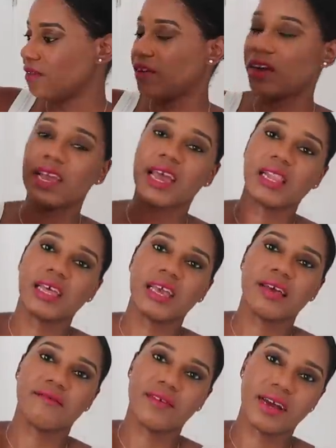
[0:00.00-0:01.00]
very
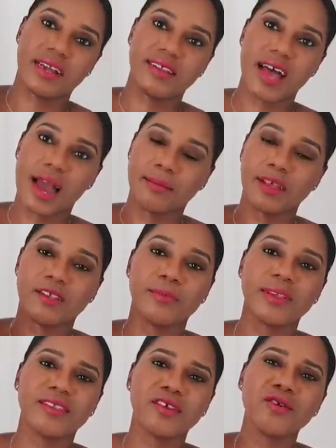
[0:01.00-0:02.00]
elegant, very timeless,
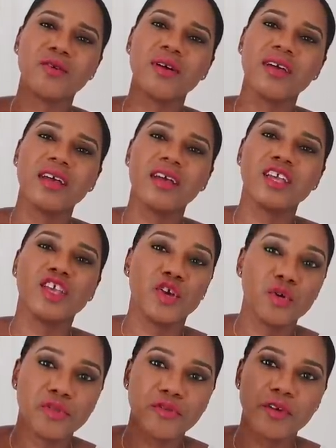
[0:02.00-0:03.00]
but still
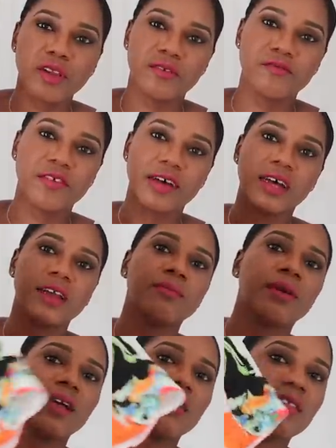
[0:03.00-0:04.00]
youthful and fun
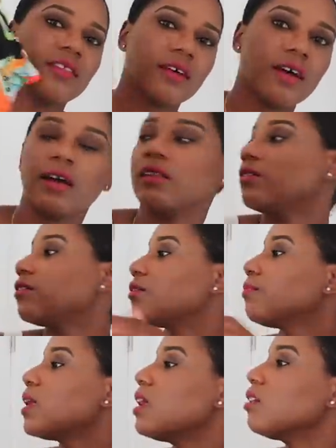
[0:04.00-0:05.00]
because of the colors.